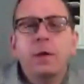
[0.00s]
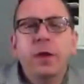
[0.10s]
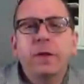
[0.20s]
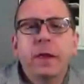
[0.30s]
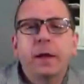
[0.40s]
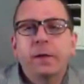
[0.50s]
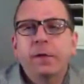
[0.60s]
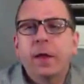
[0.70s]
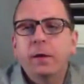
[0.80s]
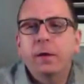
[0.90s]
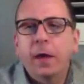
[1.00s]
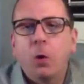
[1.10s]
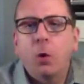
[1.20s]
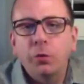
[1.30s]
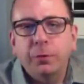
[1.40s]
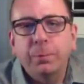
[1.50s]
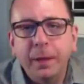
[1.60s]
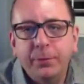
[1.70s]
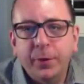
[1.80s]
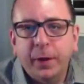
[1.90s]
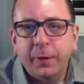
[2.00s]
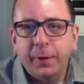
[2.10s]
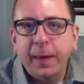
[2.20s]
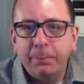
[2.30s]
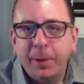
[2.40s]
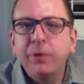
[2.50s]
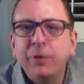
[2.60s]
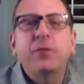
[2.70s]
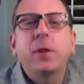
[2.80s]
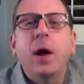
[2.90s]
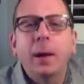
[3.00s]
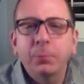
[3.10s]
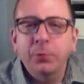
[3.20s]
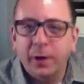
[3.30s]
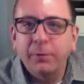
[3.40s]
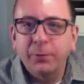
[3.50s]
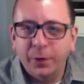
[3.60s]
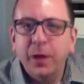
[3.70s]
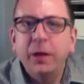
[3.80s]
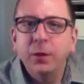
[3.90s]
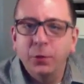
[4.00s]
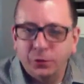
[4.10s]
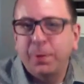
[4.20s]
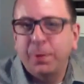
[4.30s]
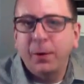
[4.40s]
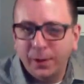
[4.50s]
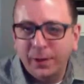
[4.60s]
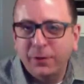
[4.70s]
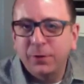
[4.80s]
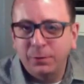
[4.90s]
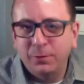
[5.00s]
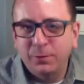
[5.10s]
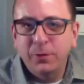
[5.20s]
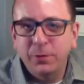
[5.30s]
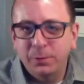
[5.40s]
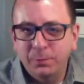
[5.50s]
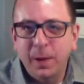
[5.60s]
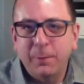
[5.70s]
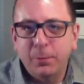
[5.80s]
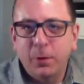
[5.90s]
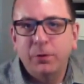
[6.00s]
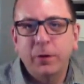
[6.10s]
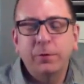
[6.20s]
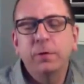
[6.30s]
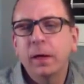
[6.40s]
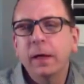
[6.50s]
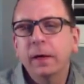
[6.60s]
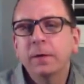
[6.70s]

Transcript: of thing that holds beef together, that pink slime stuff that they use apparently to make processed foods. Yeah.